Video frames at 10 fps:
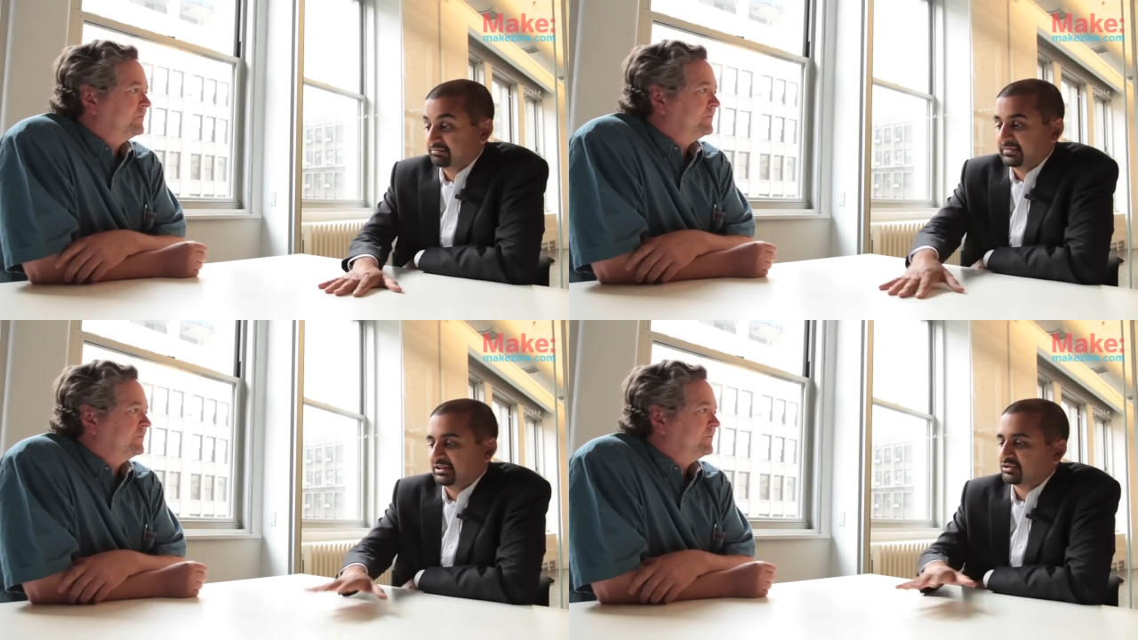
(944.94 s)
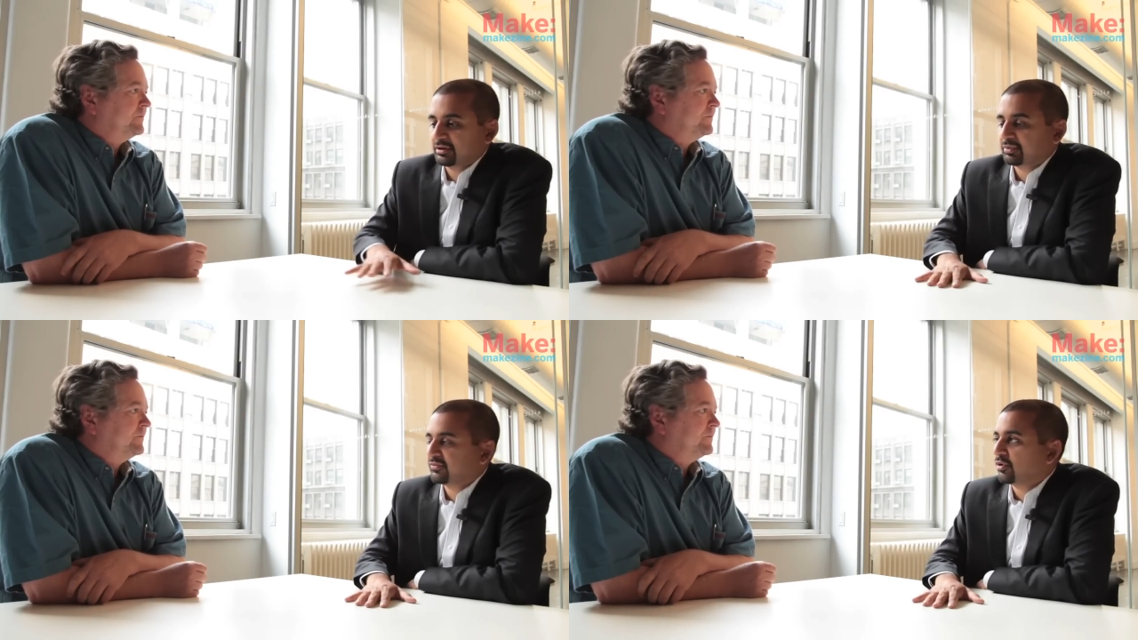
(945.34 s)
Speaker 1: kids
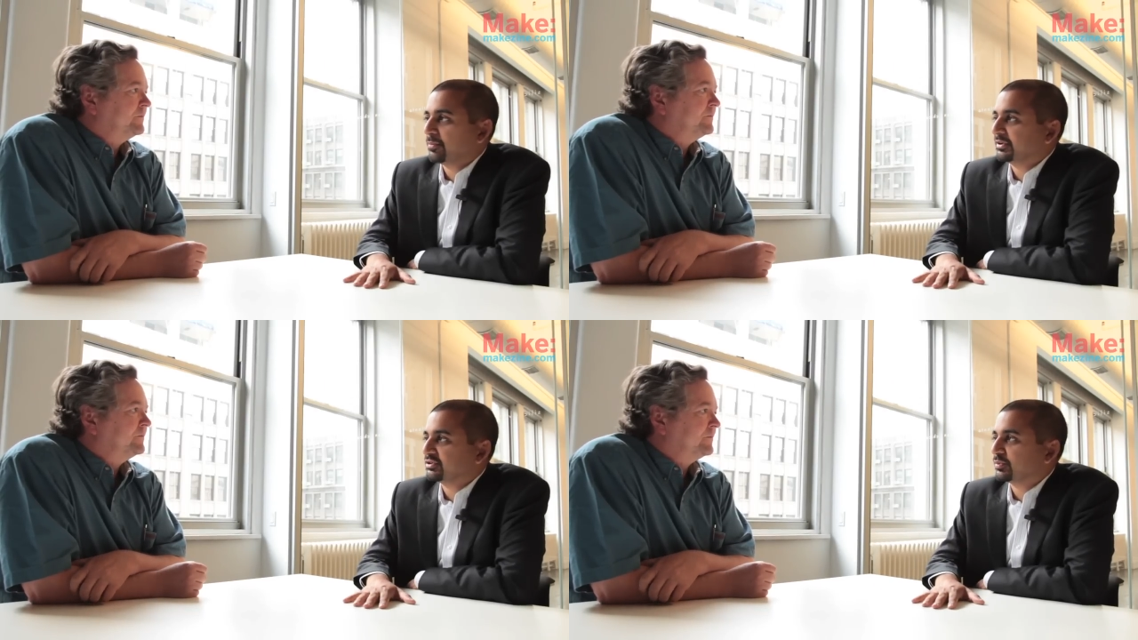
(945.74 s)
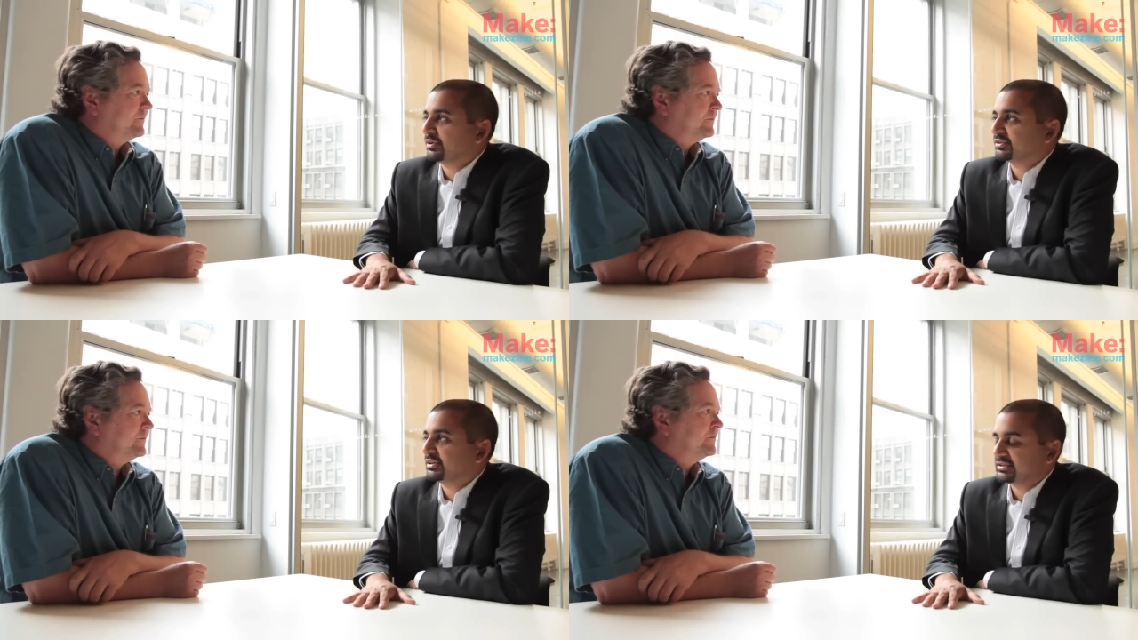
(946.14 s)
aren't performing as well
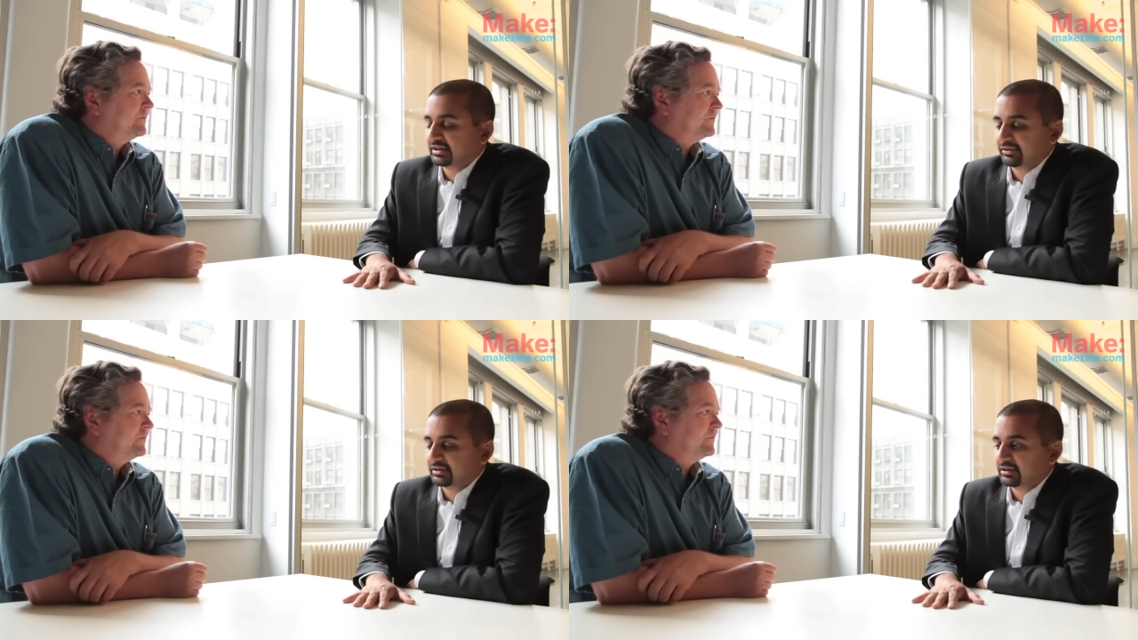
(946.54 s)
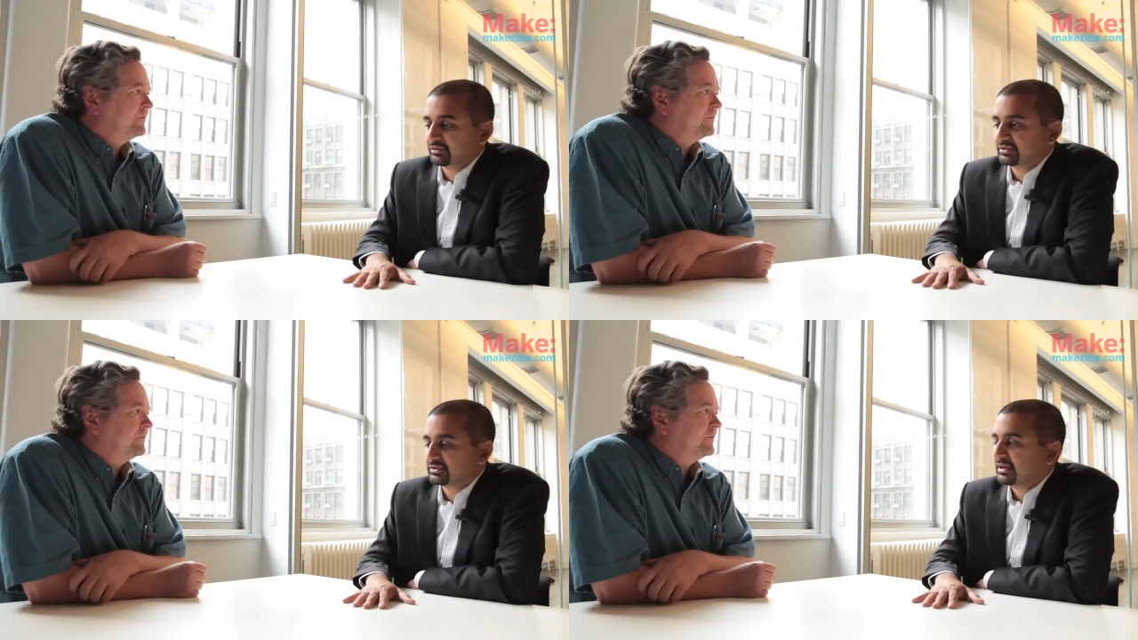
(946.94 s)
as kids in other
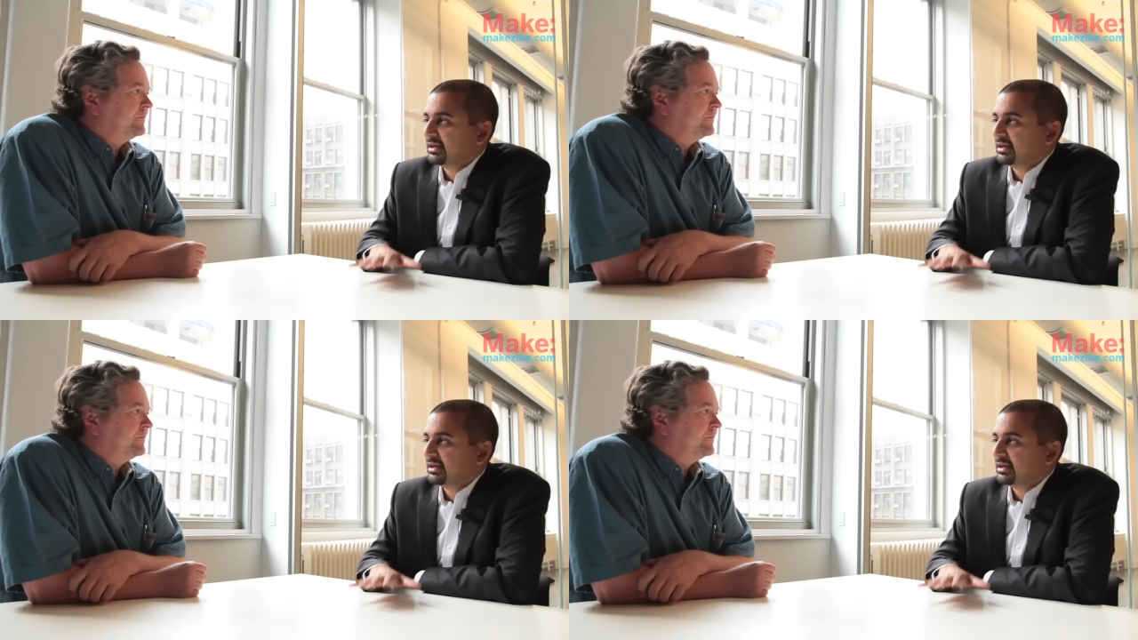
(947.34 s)
countries.